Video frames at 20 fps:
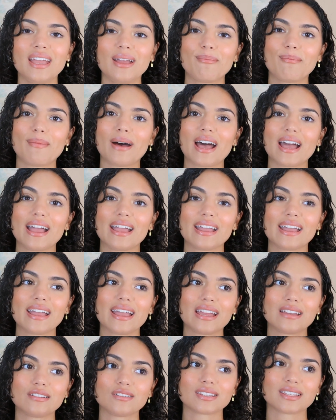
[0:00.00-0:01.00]
My
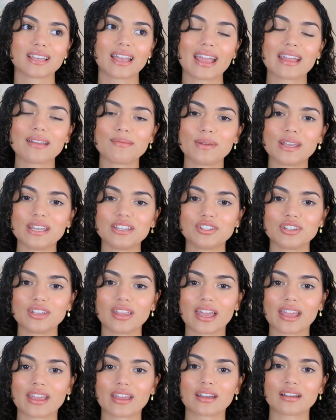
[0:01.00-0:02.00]
hairdresser Amy, she
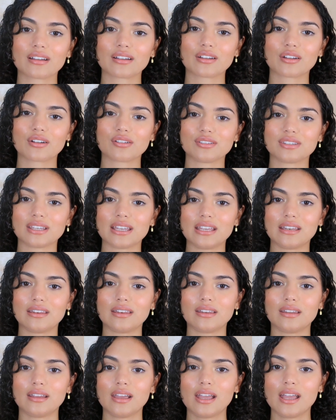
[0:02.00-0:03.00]
like goes
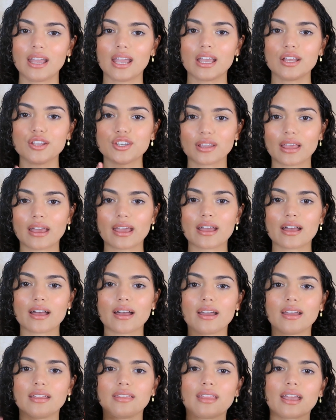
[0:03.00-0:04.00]
in each layer
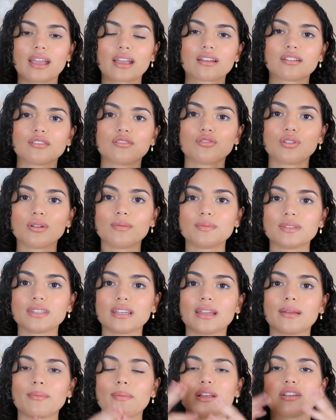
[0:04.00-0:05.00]
and like trims
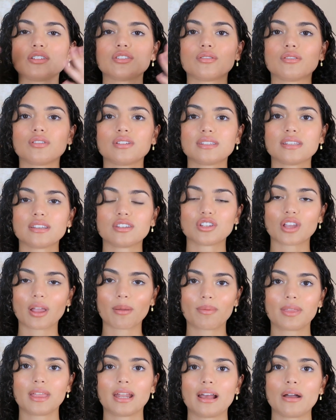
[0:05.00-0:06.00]
it and makes sure it's the
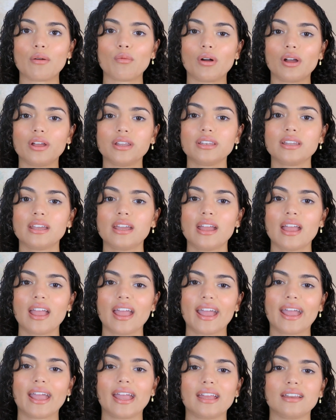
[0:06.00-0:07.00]
shape that I want,
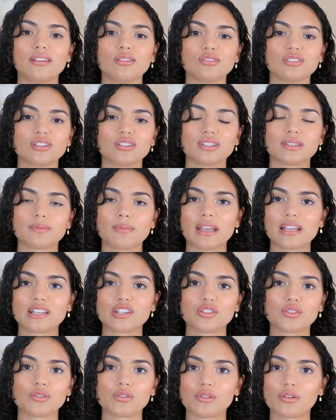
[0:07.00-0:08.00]
and also just make
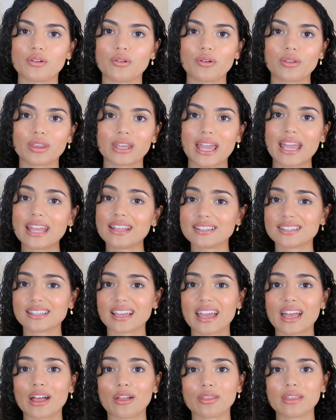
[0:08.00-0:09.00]
sure all the ends are
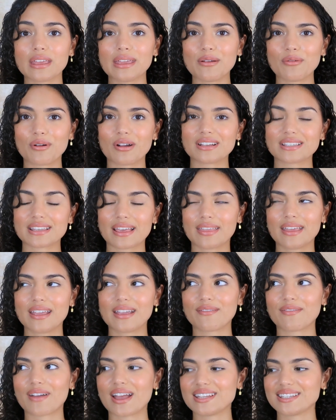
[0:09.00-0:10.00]
healthy, whereas I think
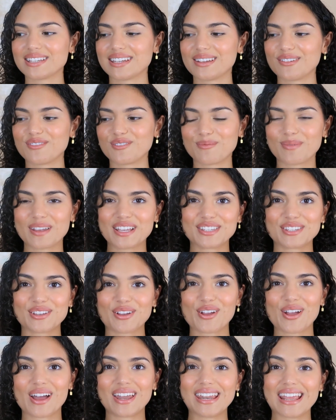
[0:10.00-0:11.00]
if I did it, it would be so
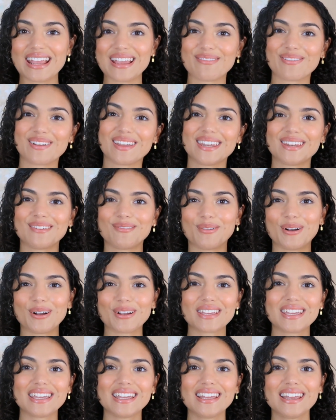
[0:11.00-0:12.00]
uneven and
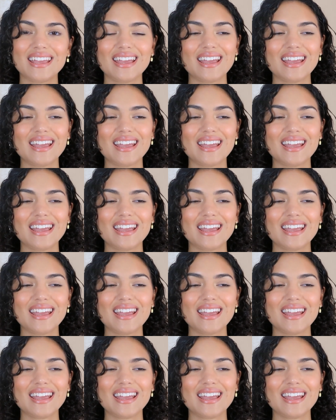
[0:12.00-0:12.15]
wonky.